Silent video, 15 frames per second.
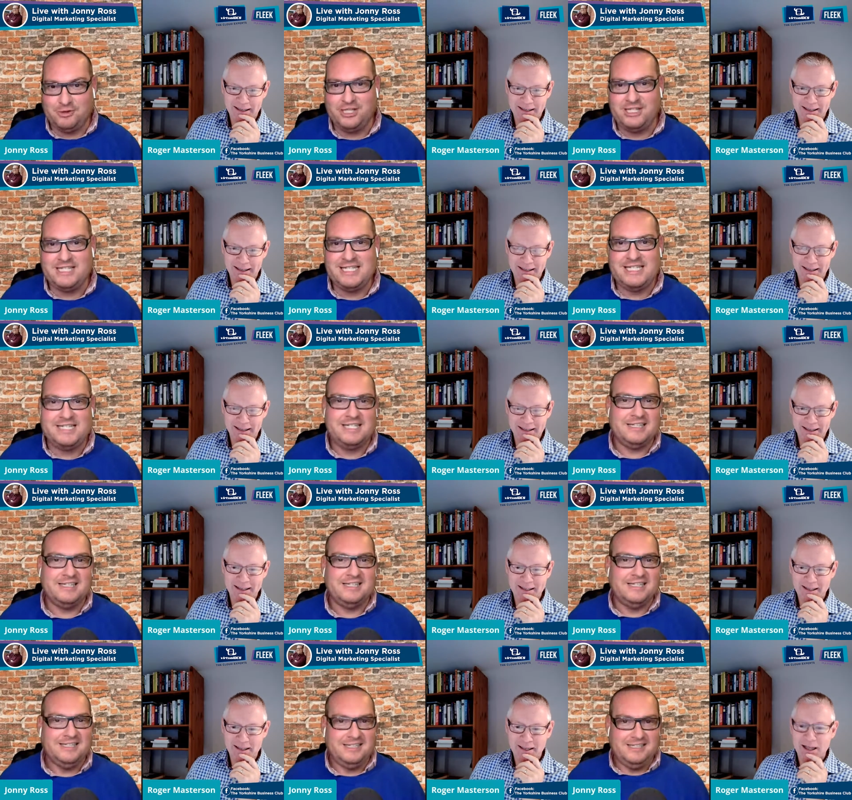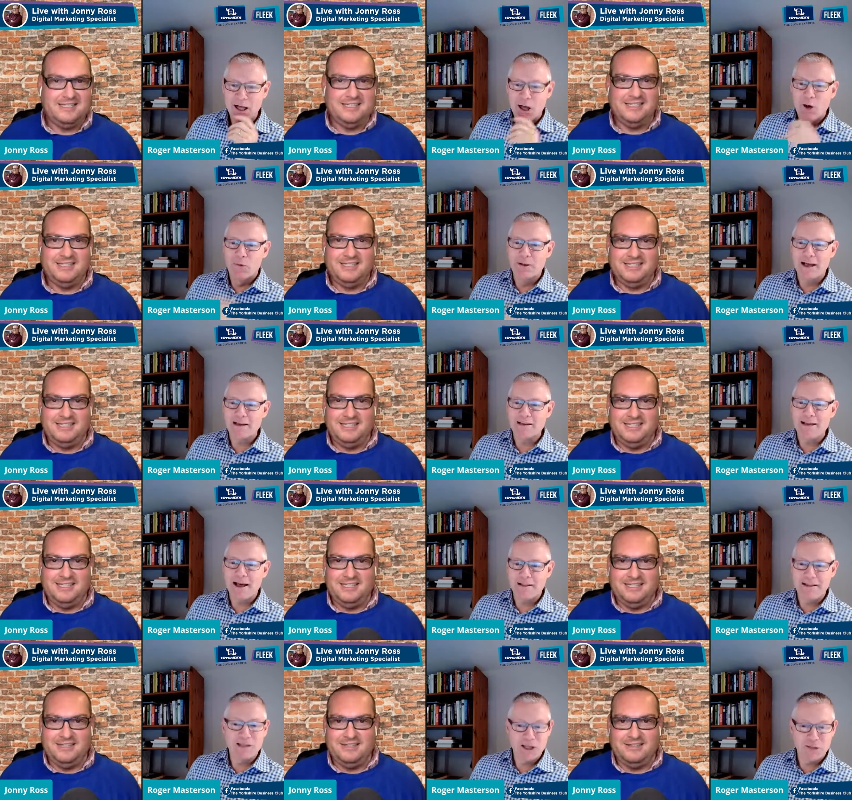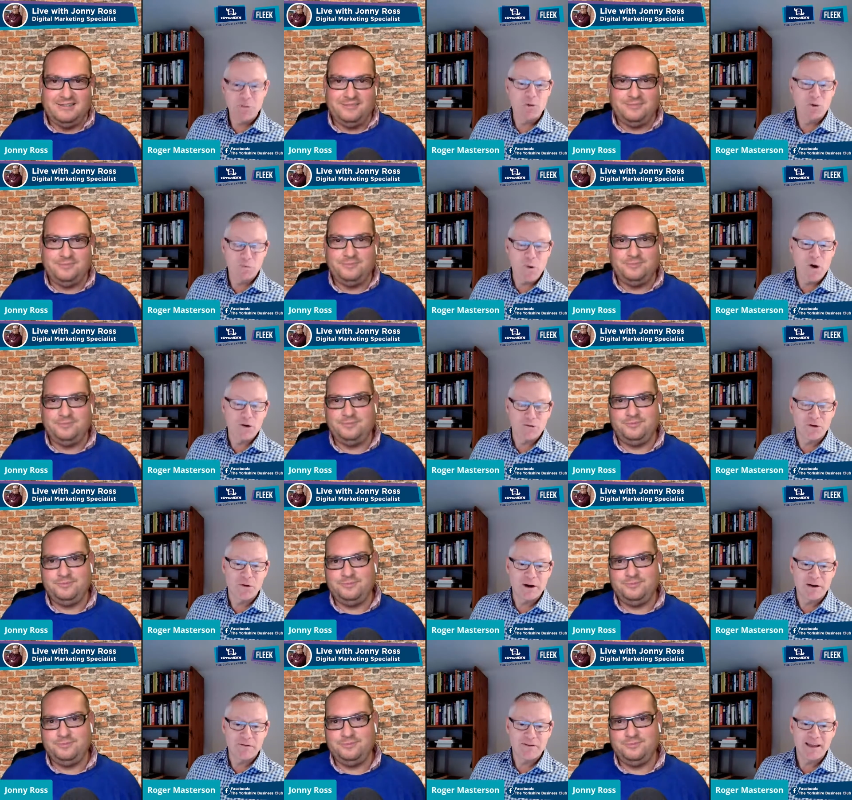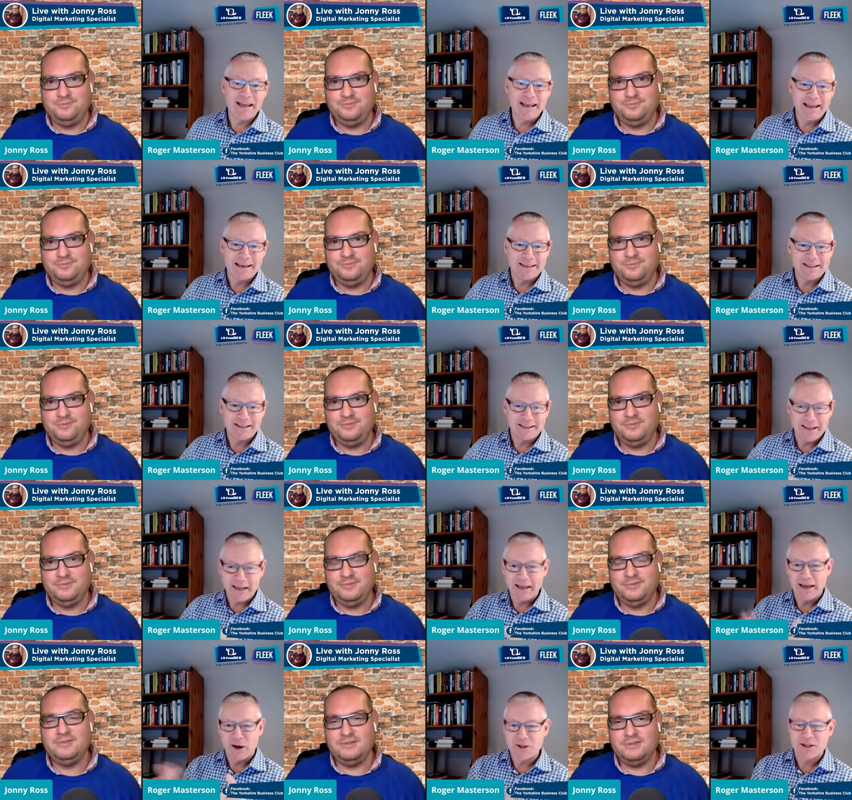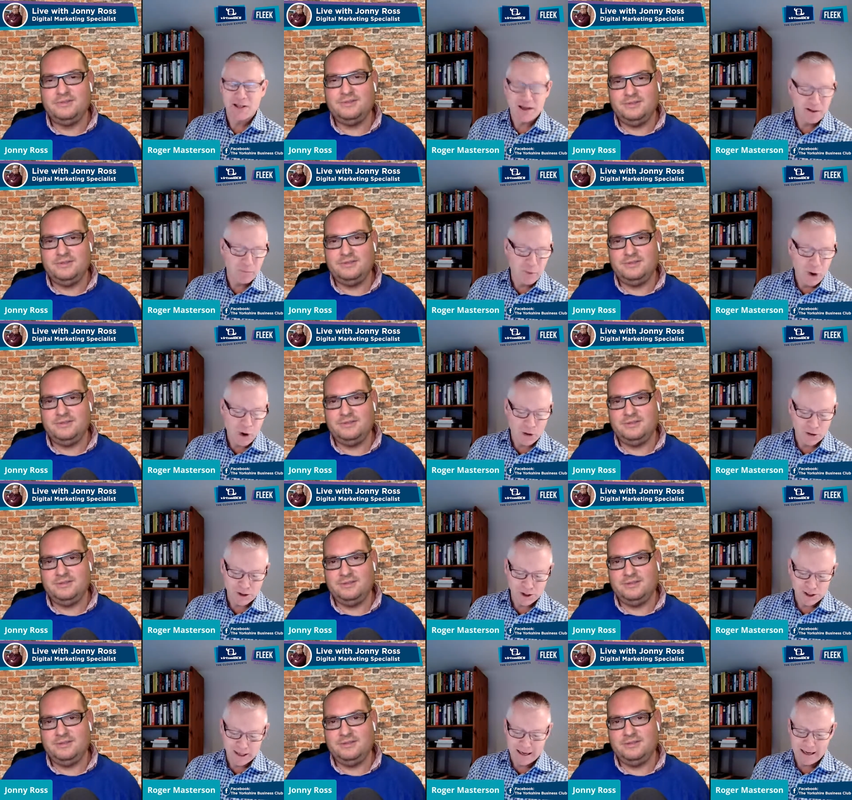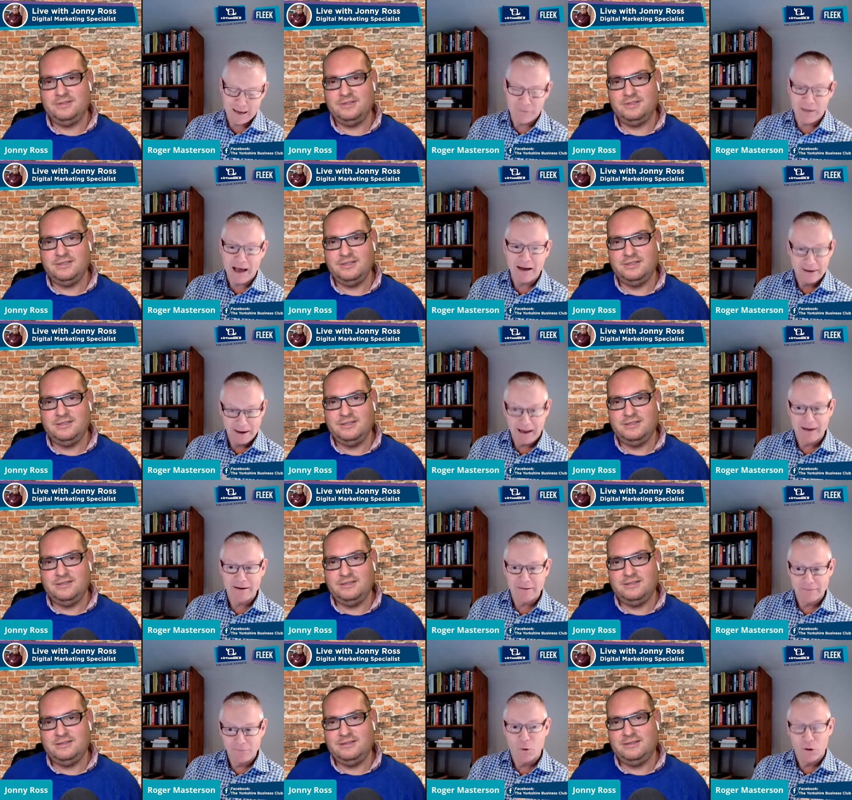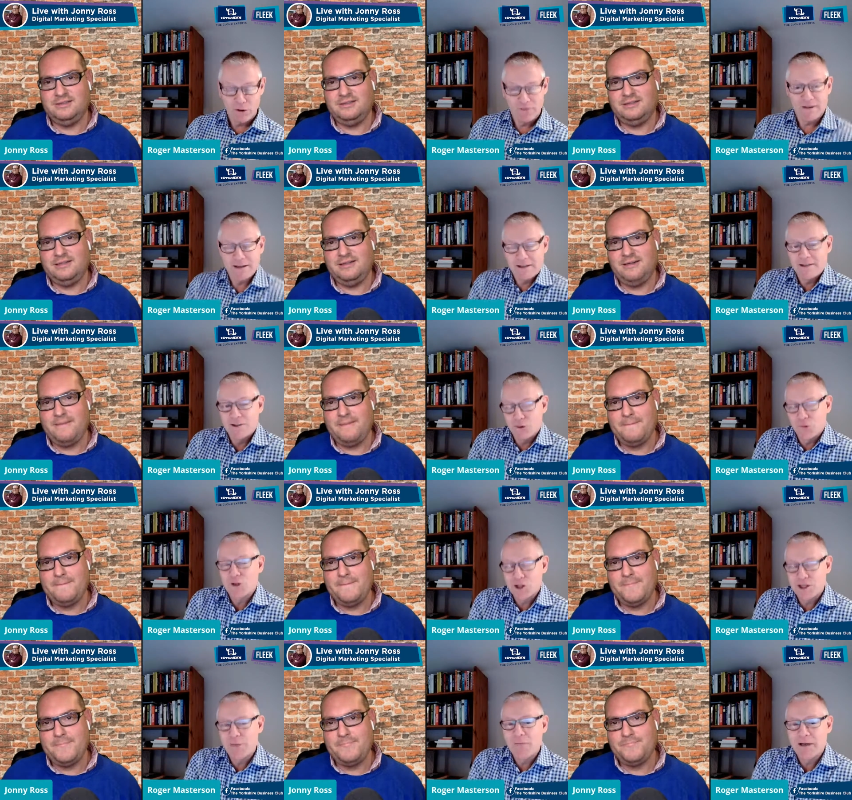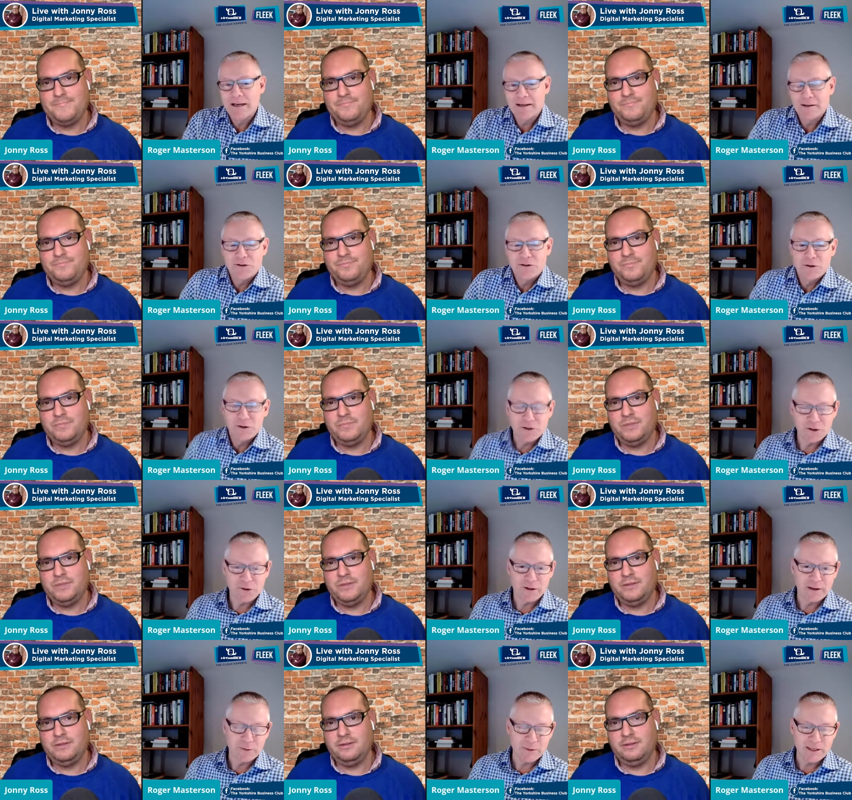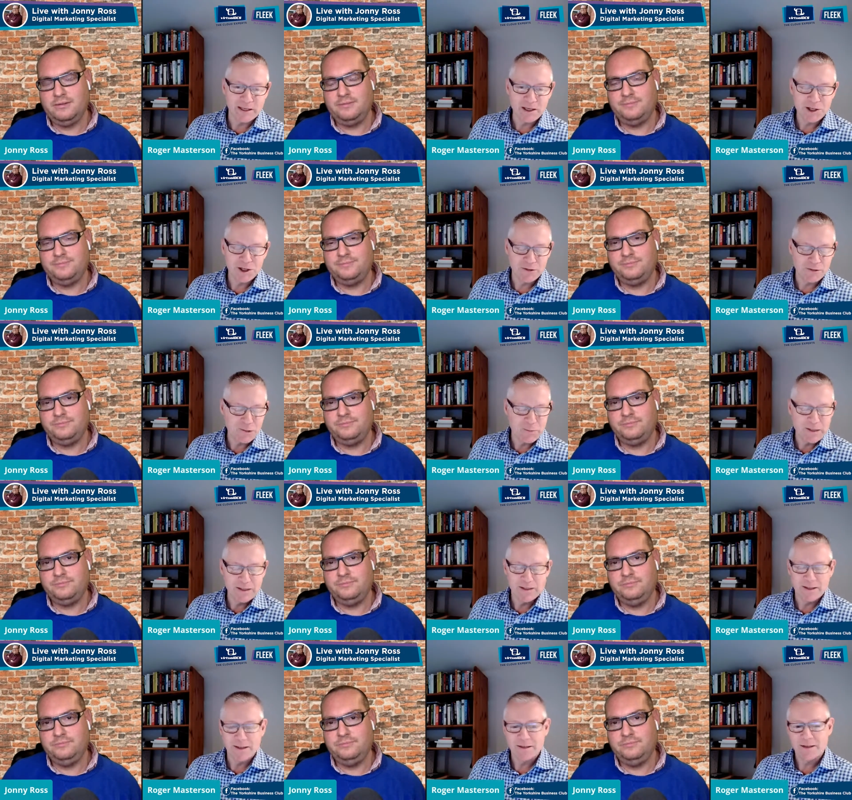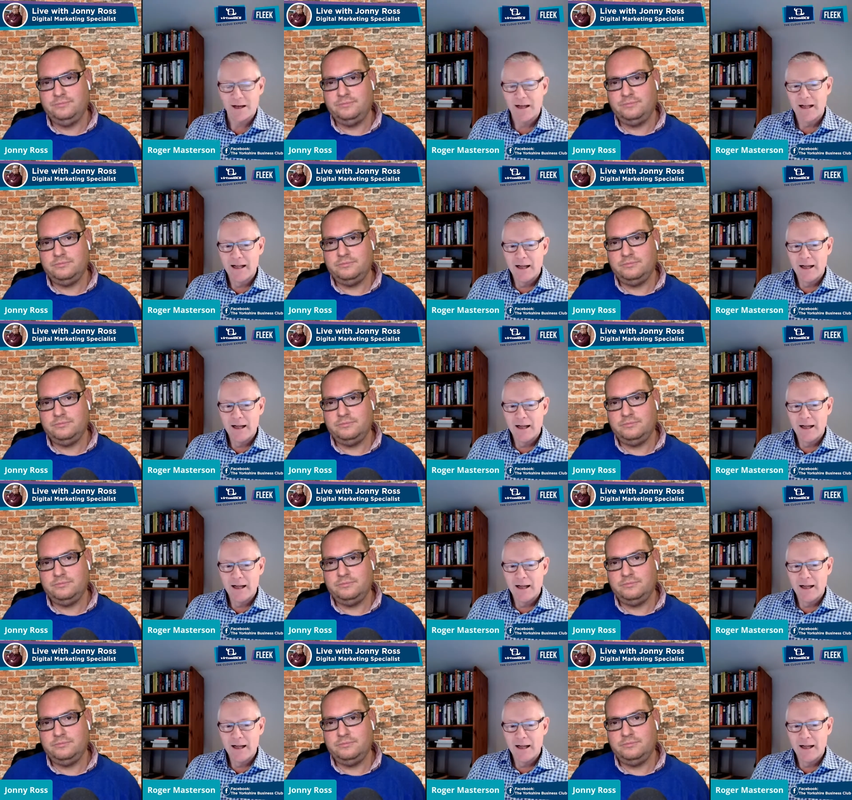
Speaker 1: what you did.
Speaker 2: Well, that, that, that's I suppose part of the creative thinking. It's thinking outside the box, um, and and one of this this was stimulated through the sort of liquidation of this business.